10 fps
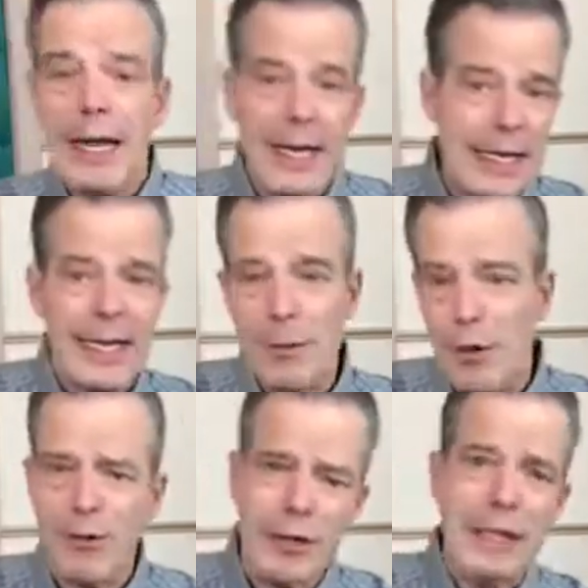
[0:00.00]
and he'd come
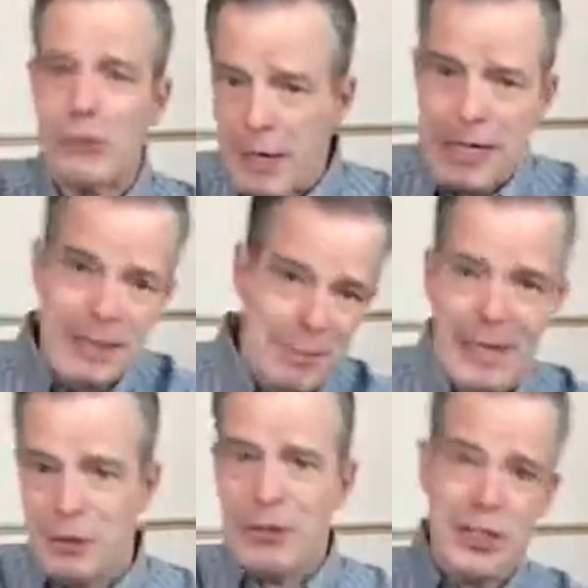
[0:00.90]
over and he'd try to
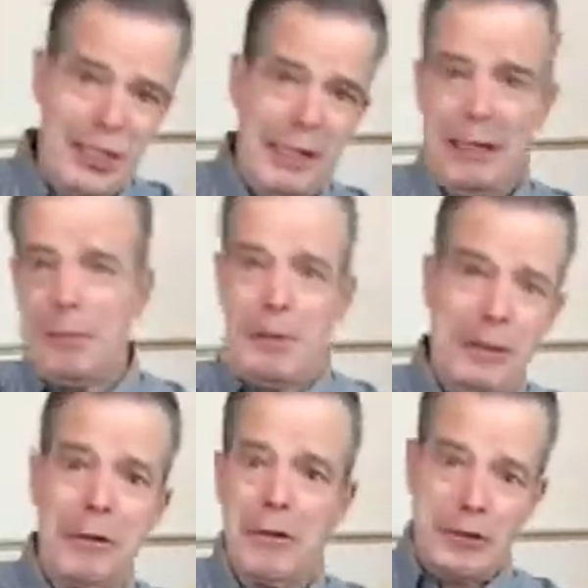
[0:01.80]
make her sit up, you
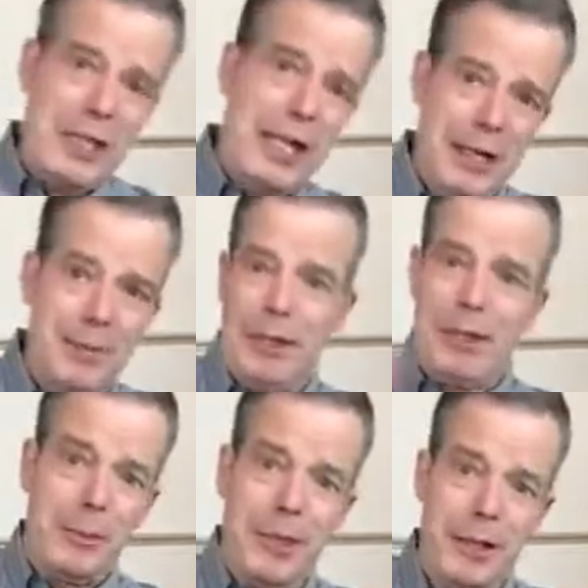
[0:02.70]
know, stand up,
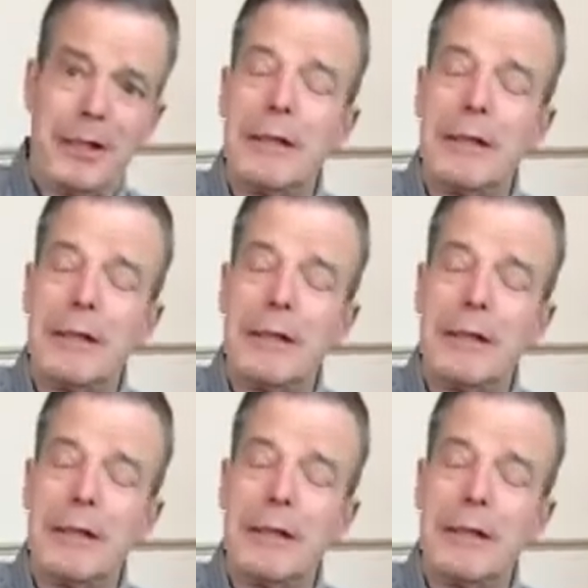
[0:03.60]
Tinkerbell.